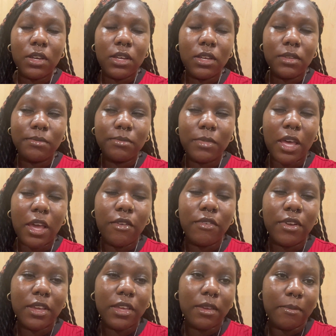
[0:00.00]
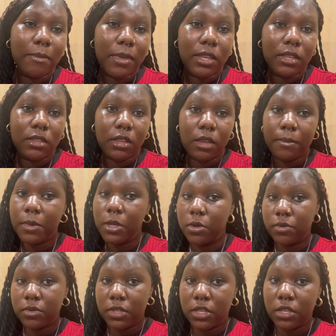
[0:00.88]
Um, I recommend
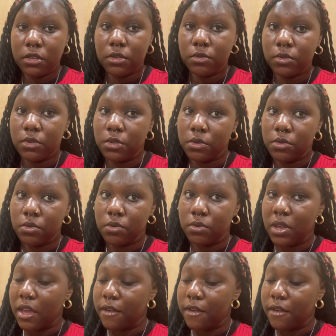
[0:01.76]
W C U to